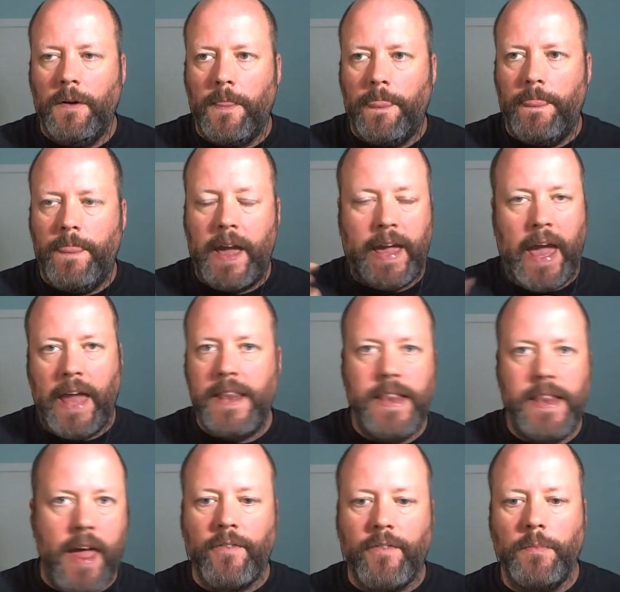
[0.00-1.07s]
that can
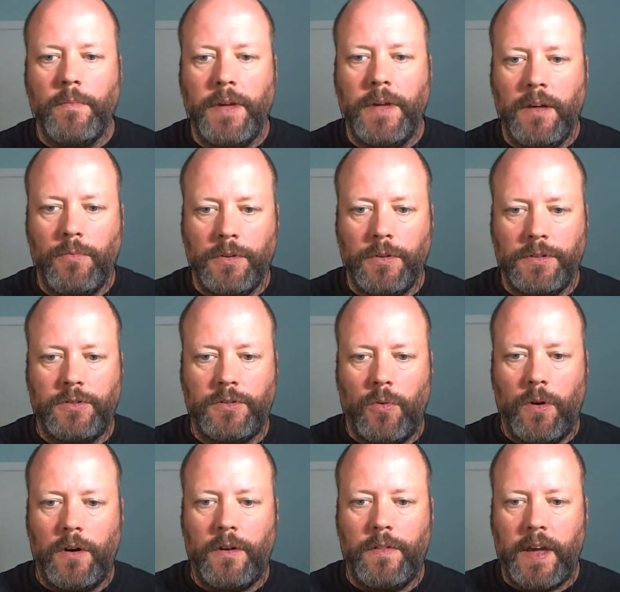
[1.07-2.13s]
never be
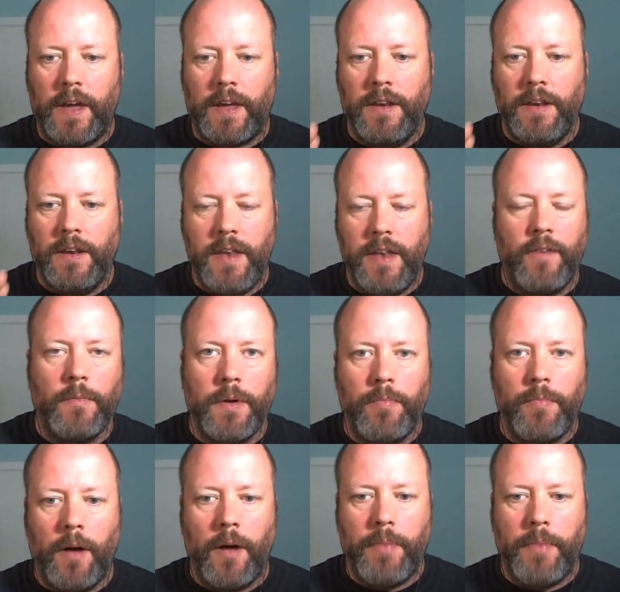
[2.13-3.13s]
restored that can never be brought